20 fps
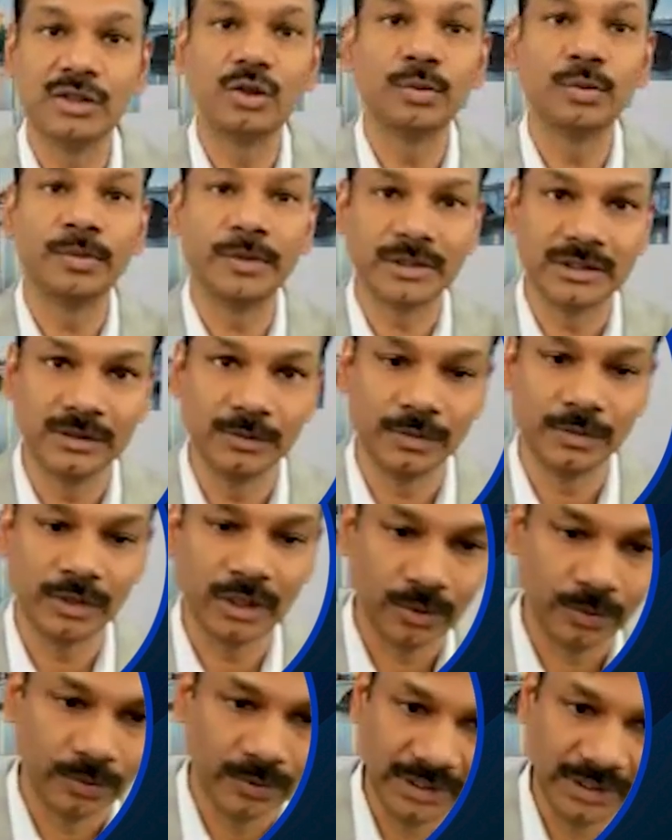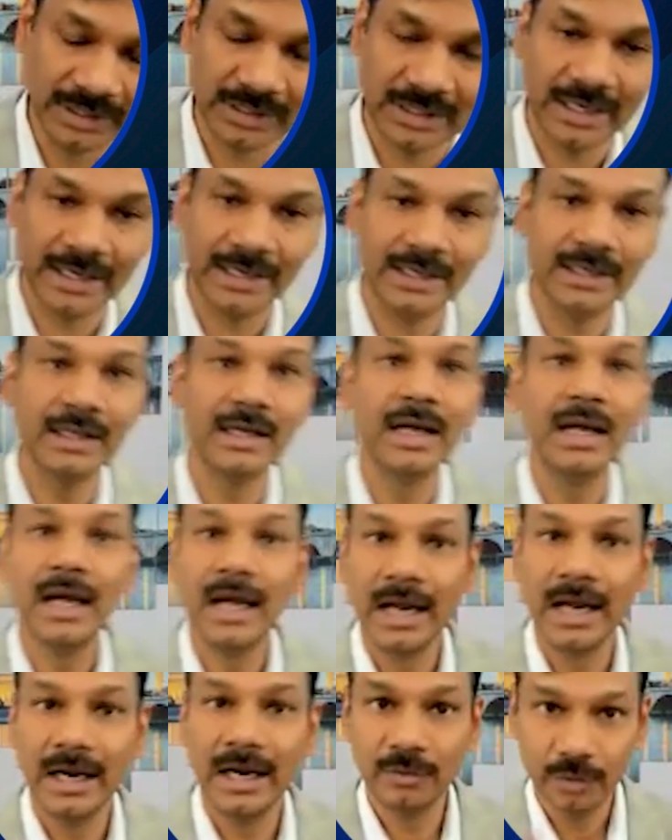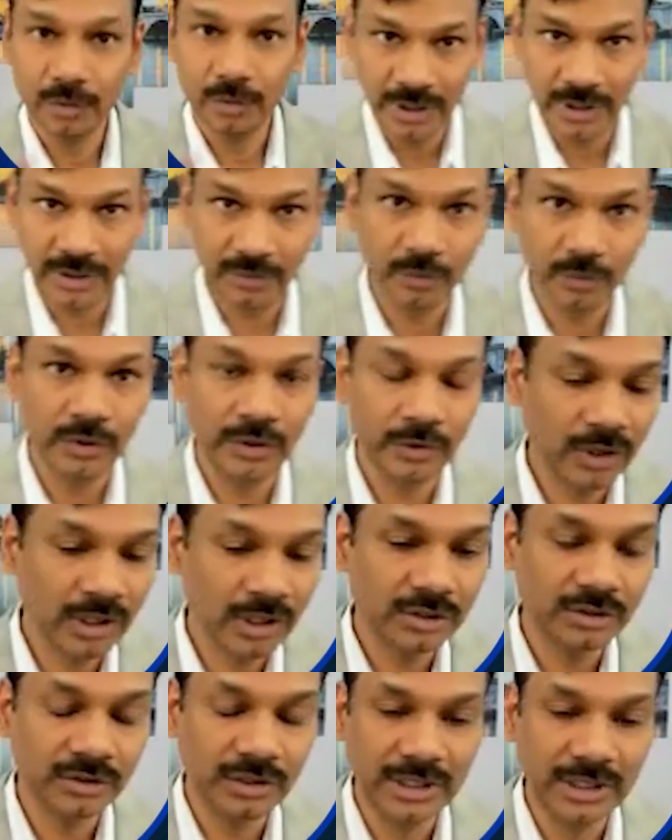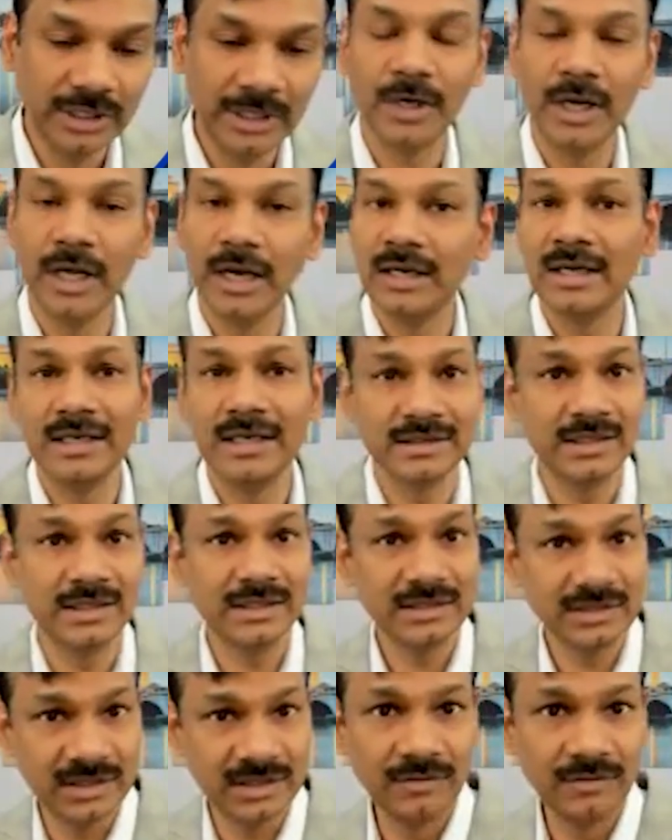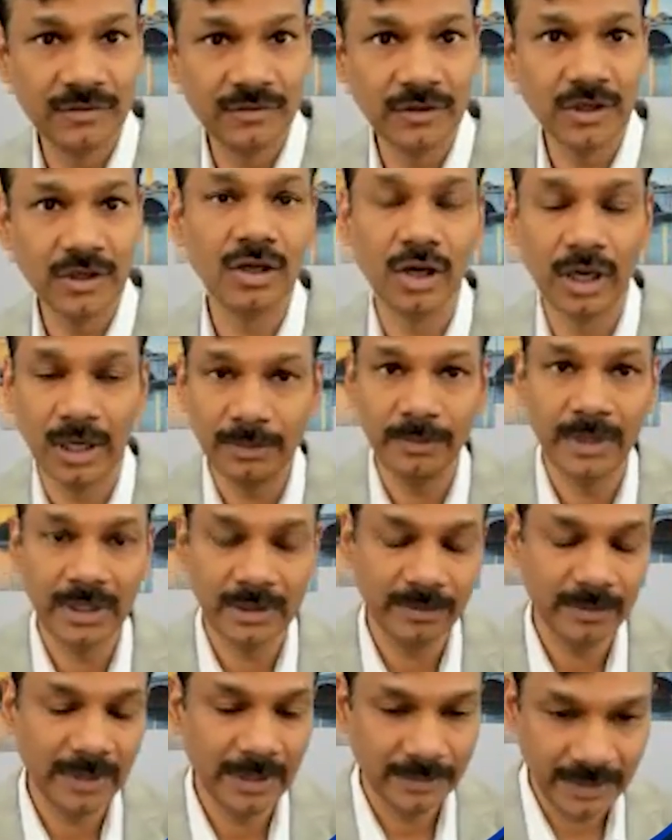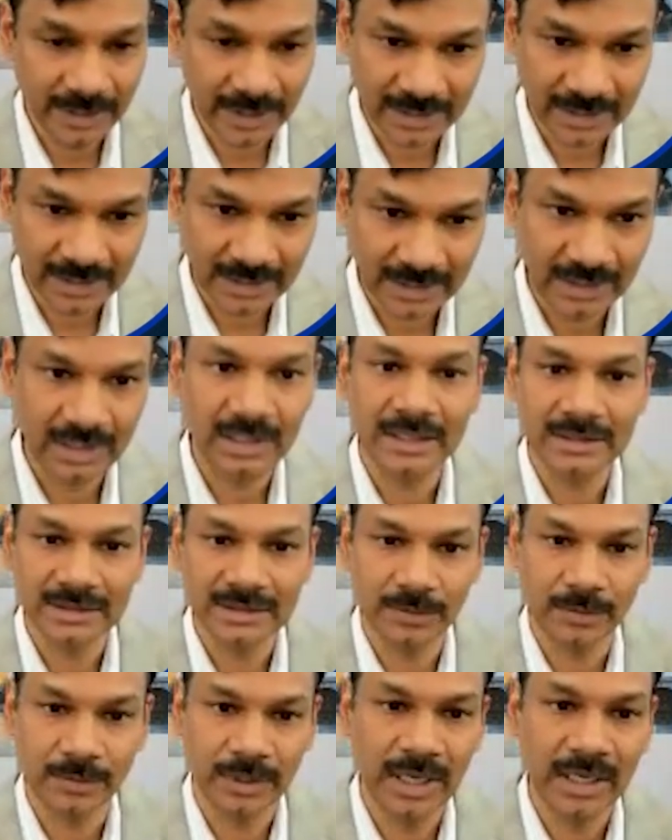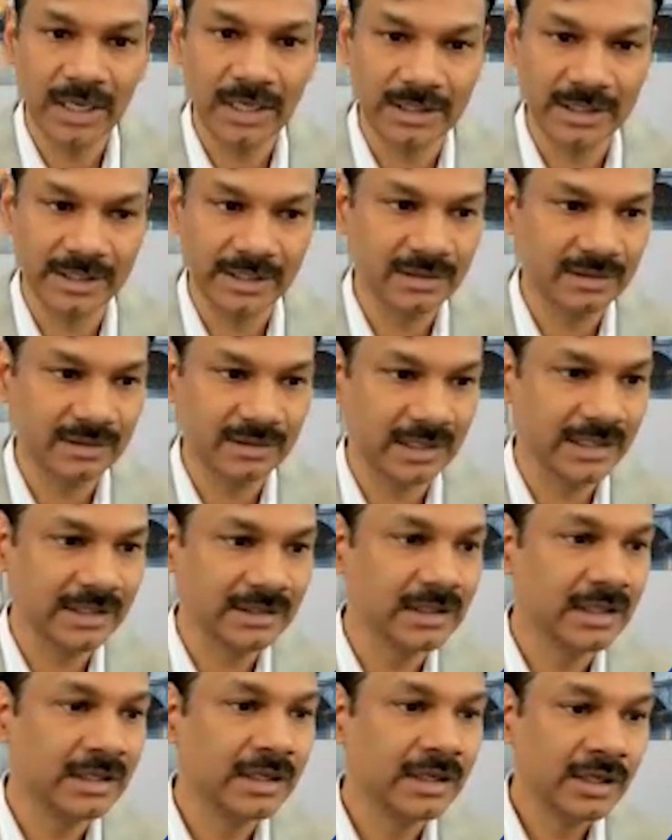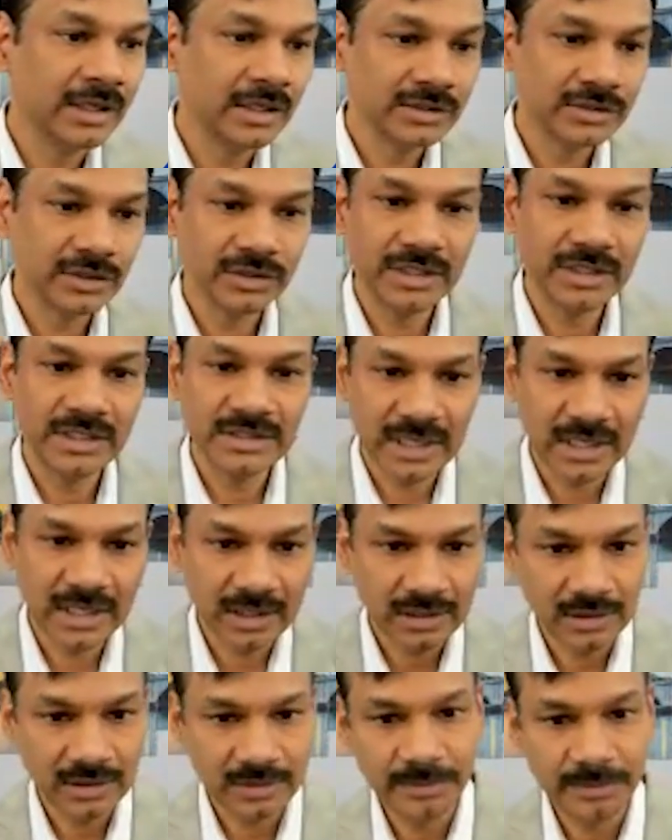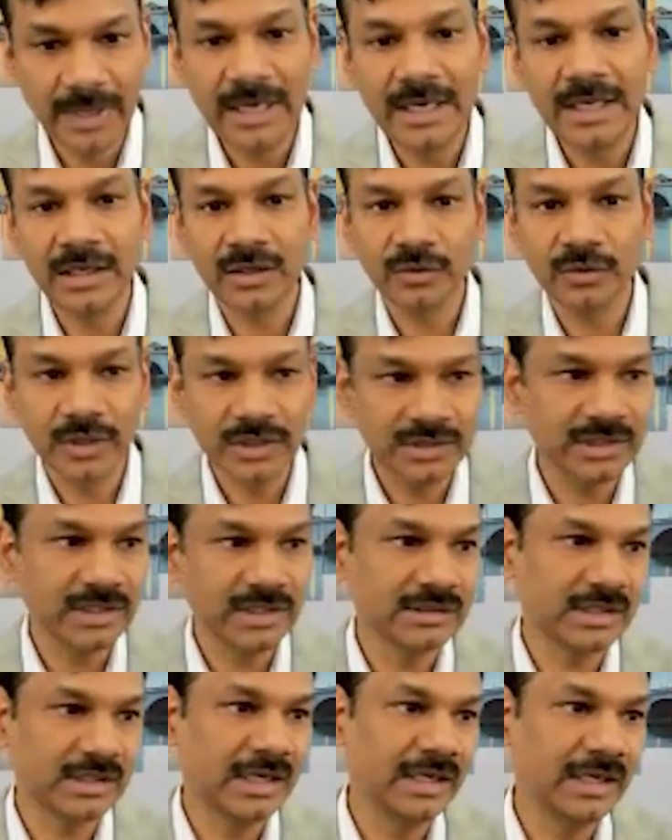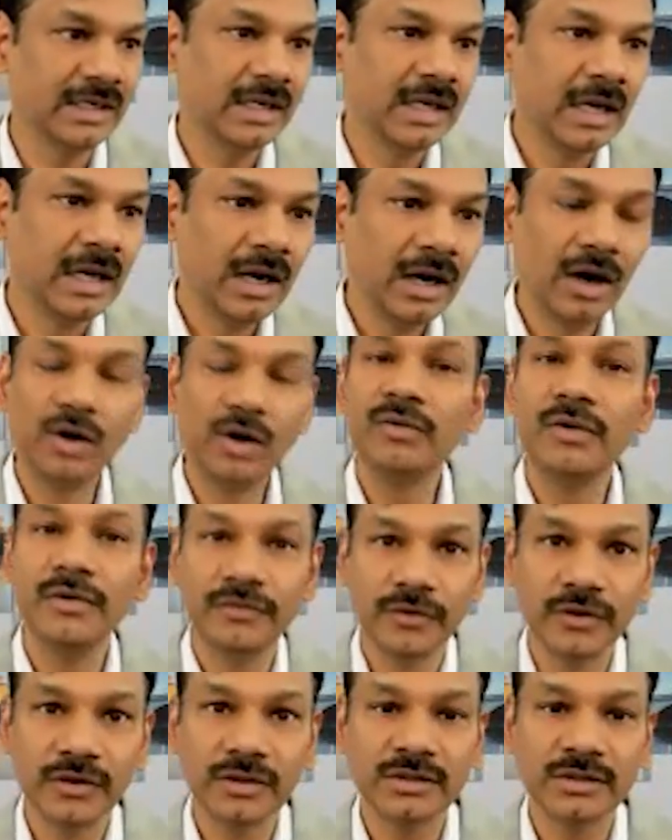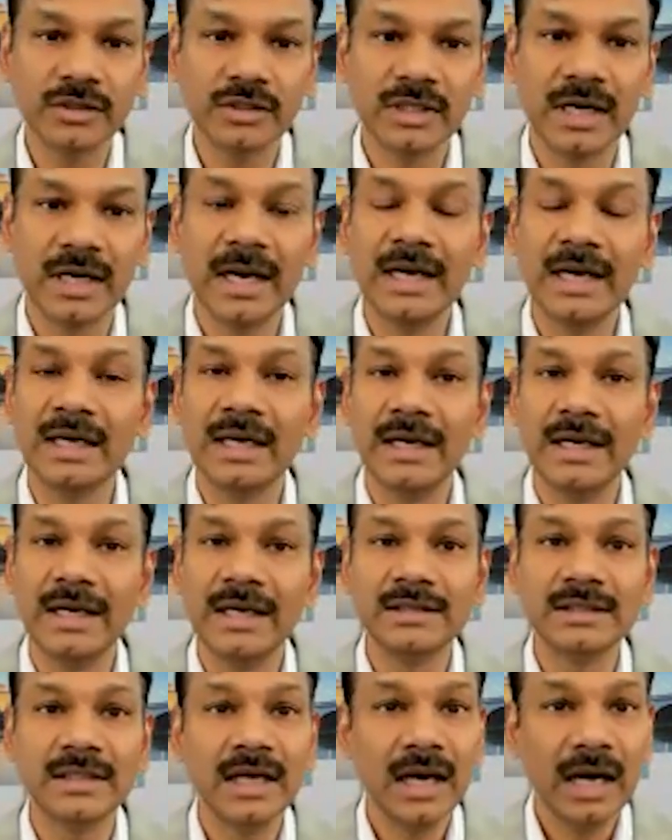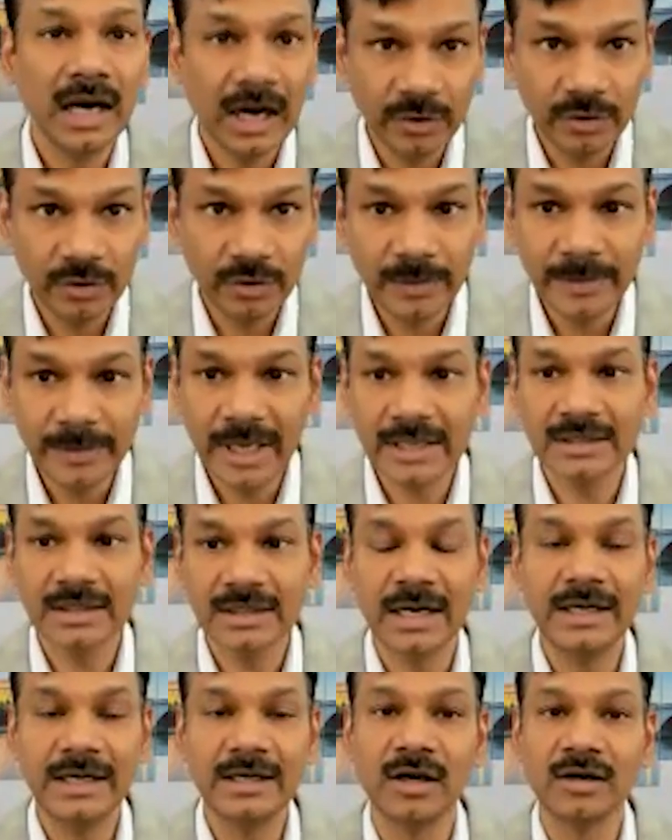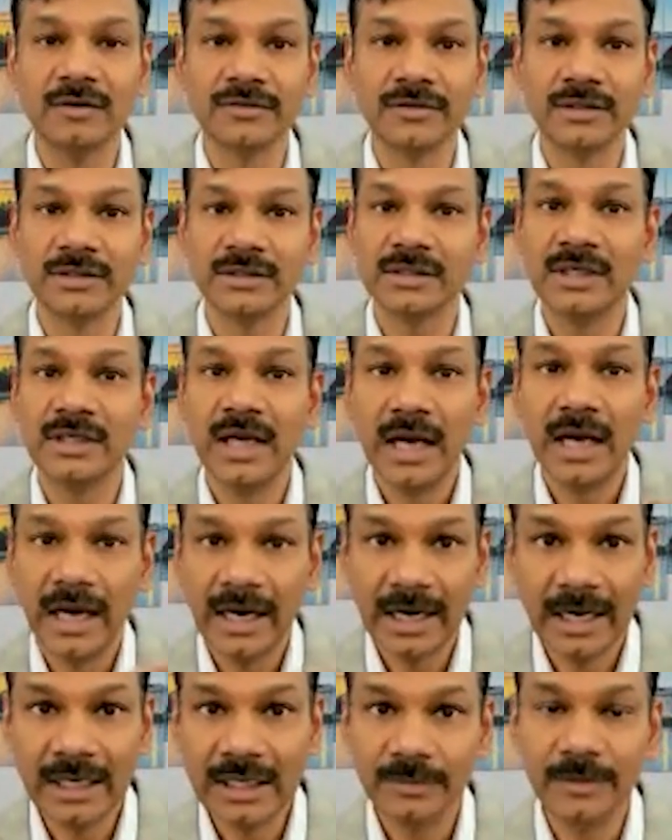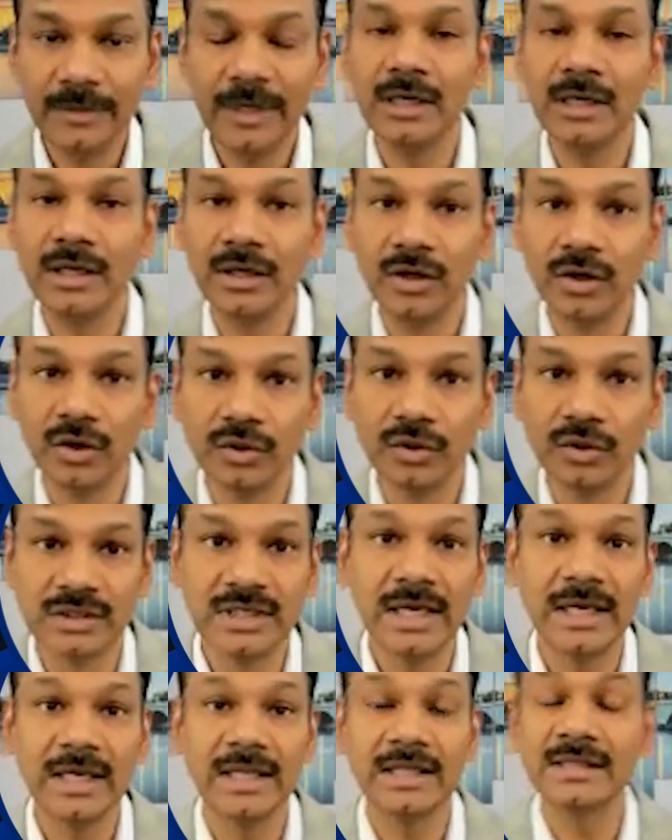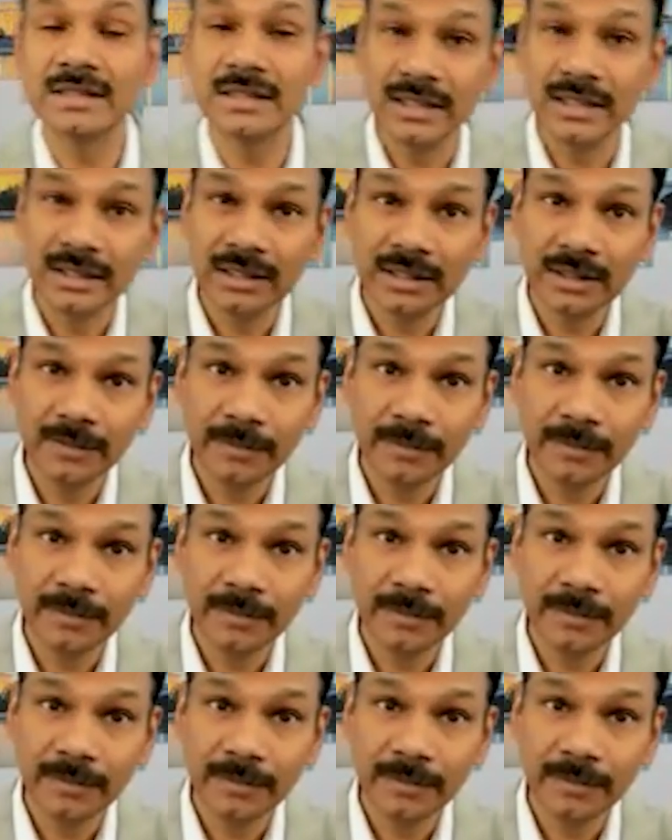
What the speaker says: say 2% probability, right? And we want to deprioritize that, still follow up, but maybe at a lesser priority, right? So these are many questions, right? How do we focus on the right leads? How do we make the right offers and ultimately grow sales,